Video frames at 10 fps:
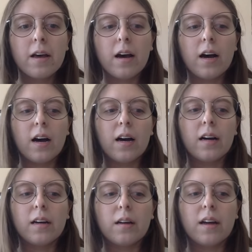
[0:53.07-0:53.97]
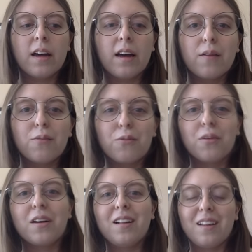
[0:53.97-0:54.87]
I had
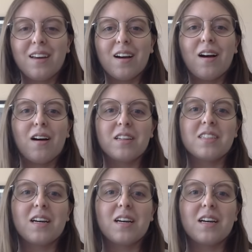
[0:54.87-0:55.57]
really a hard